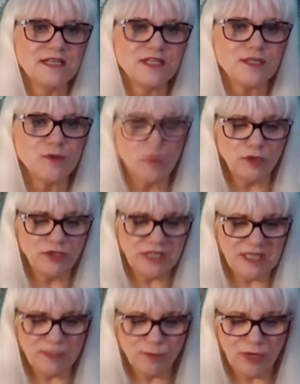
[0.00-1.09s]
So we'll put
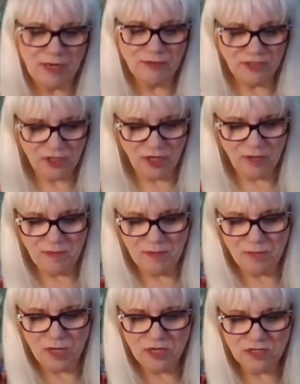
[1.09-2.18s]
Nikki Brown in the comment
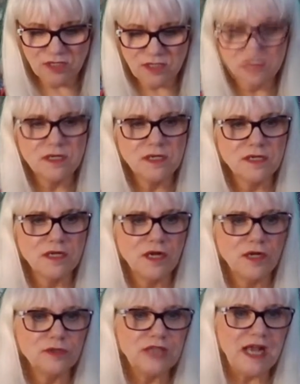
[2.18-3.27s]
box,
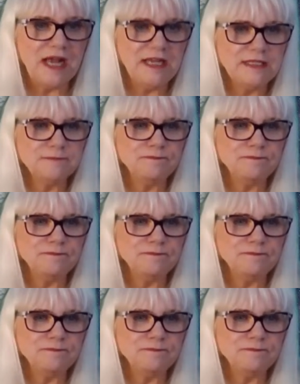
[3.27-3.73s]
okay?